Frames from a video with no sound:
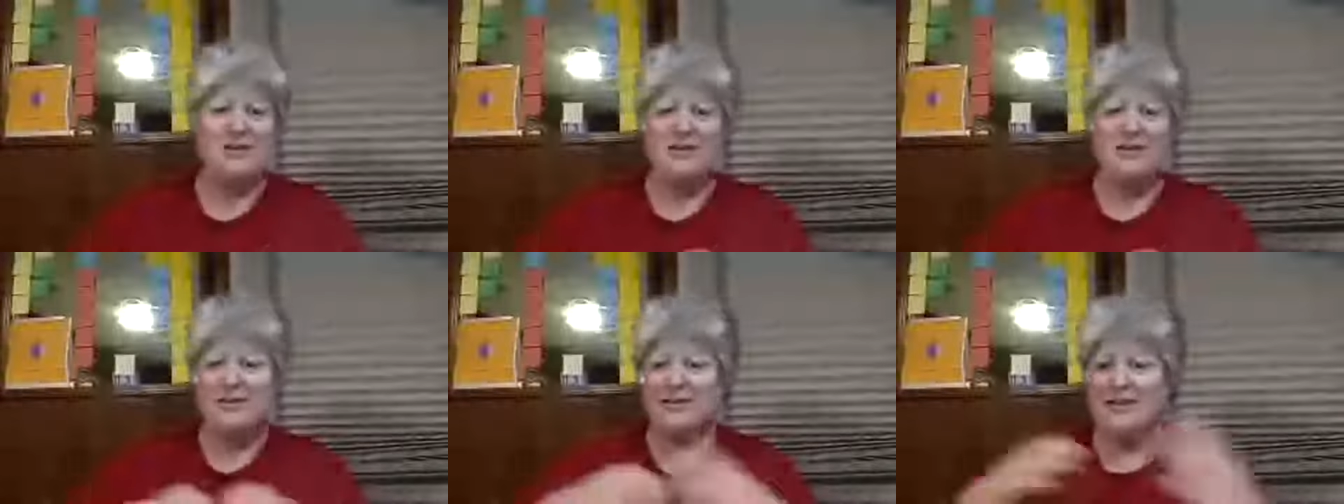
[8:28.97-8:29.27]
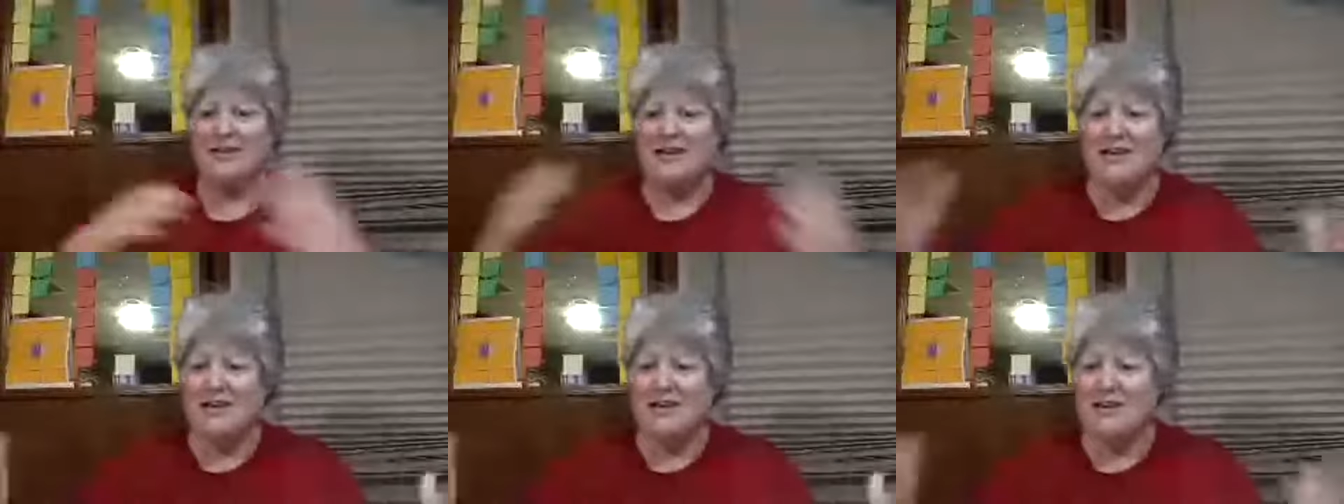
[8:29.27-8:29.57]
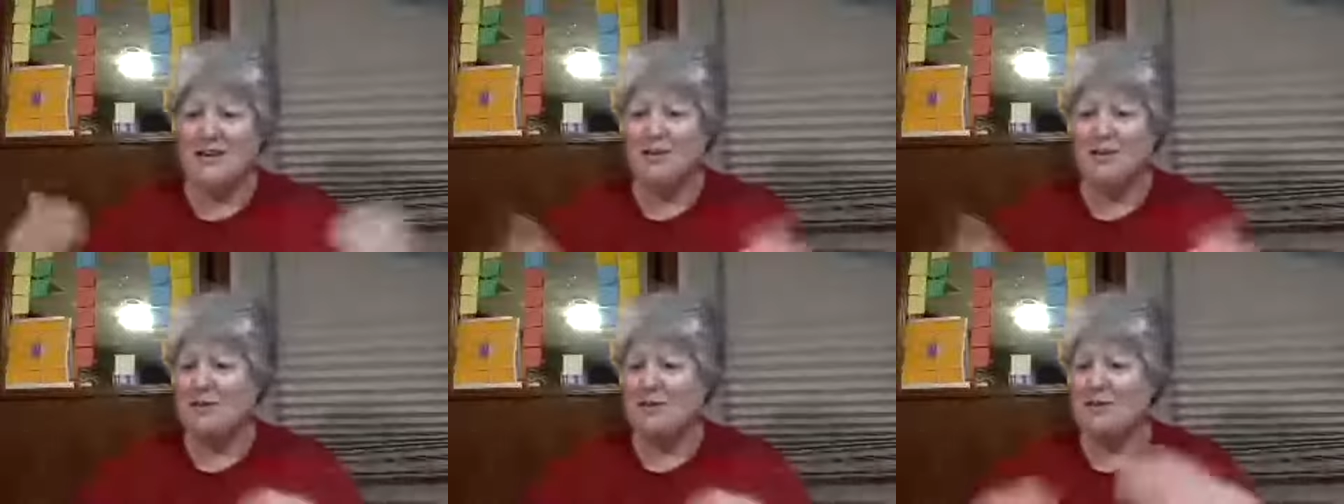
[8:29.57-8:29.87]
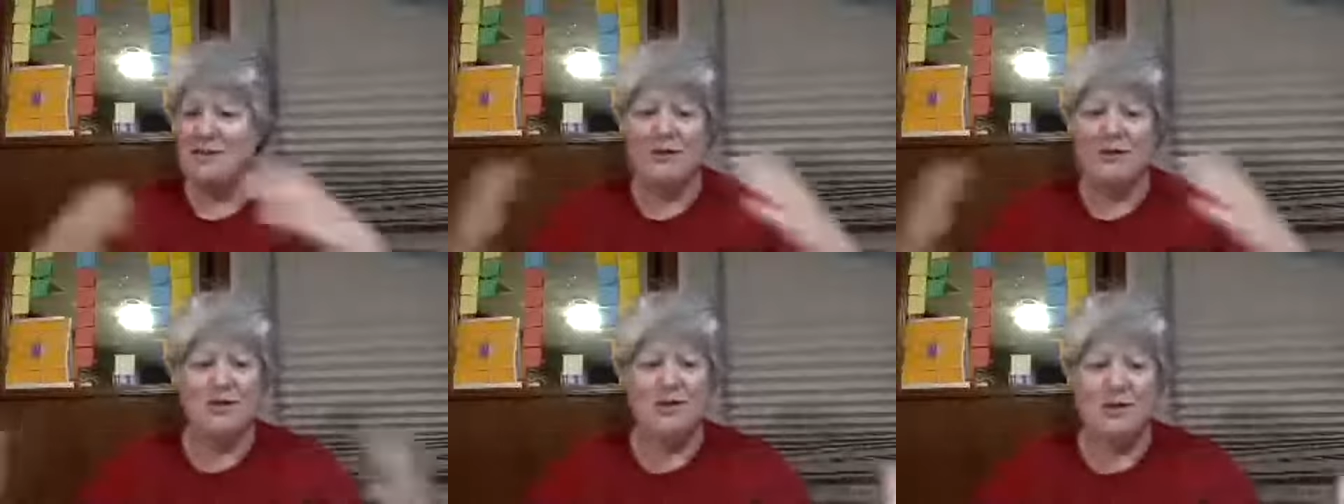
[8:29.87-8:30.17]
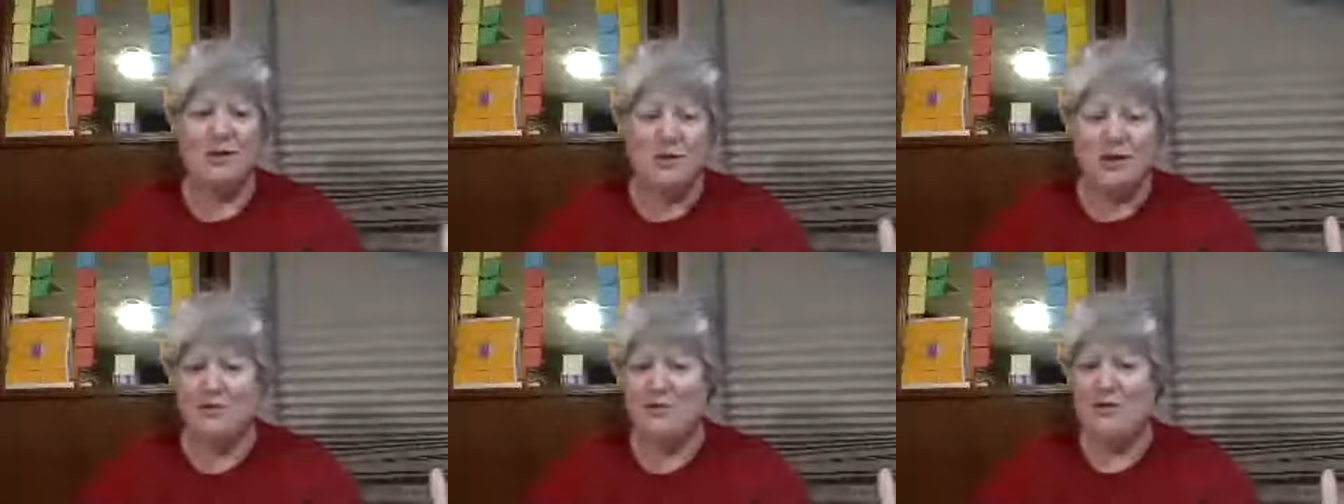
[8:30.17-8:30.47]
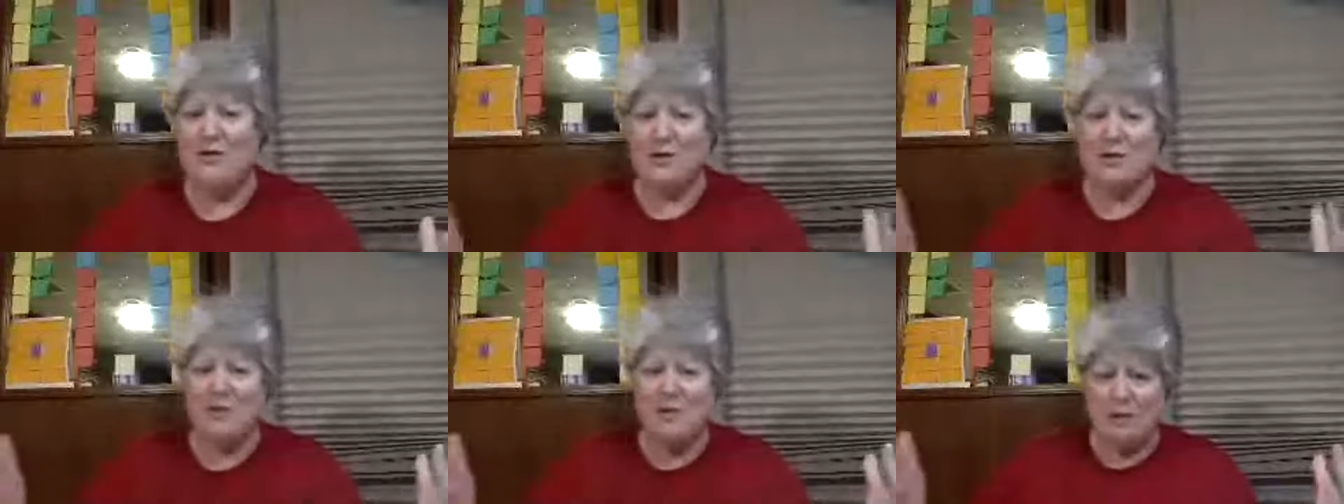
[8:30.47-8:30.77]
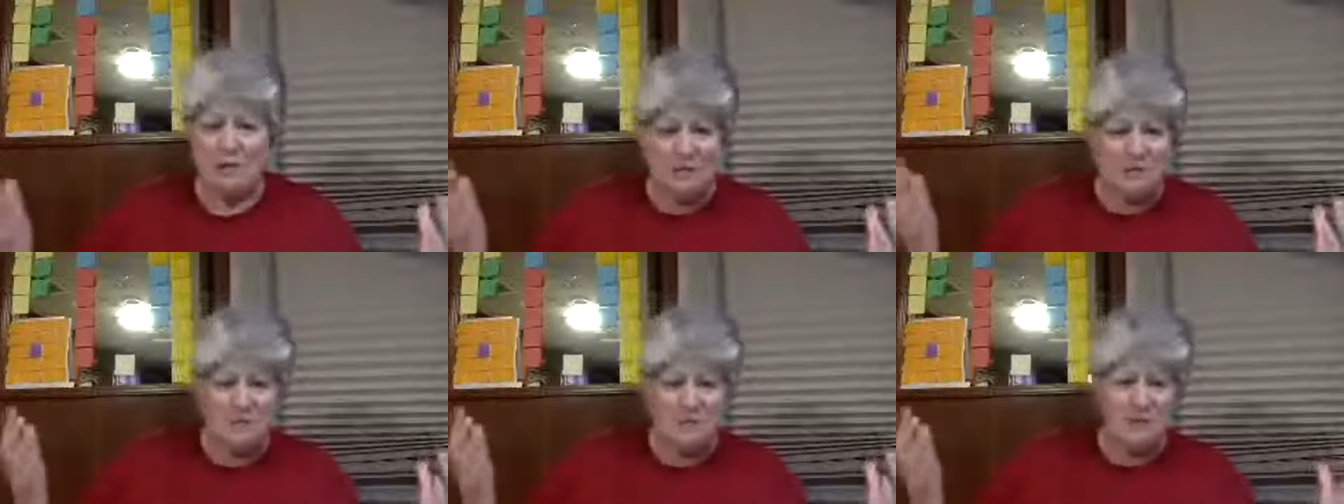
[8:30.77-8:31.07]
And, we may not agree with other
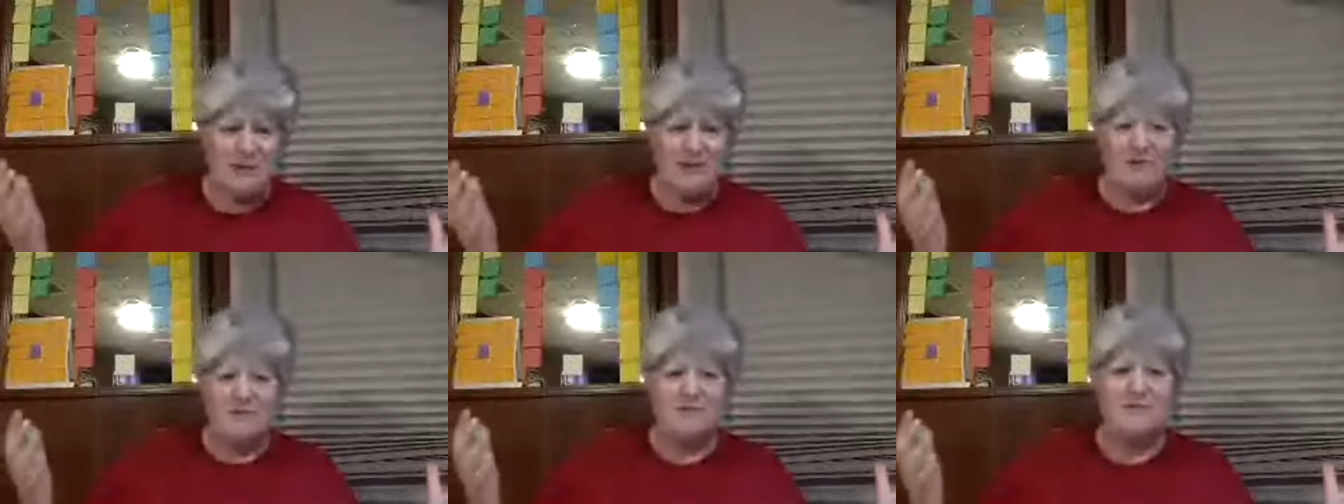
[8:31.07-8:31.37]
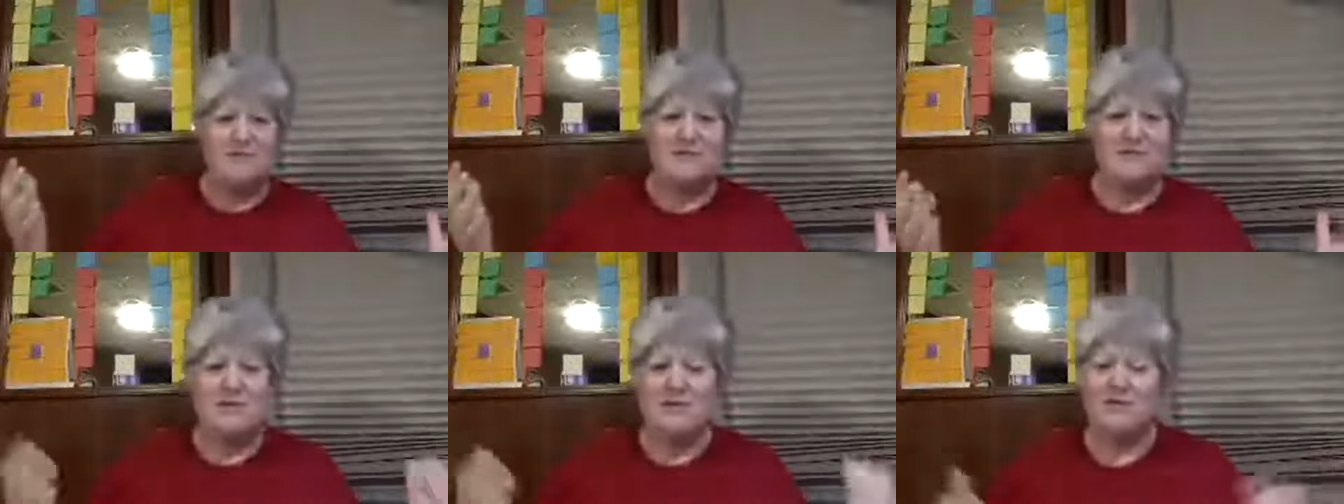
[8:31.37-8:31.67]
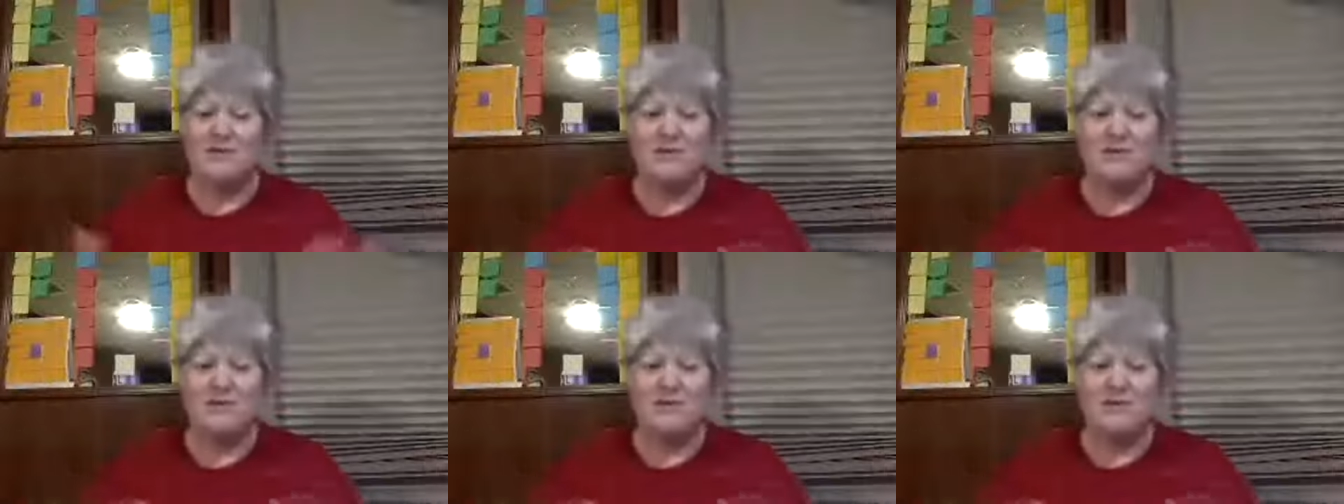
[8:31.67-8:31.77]
people's beliefs and stuff,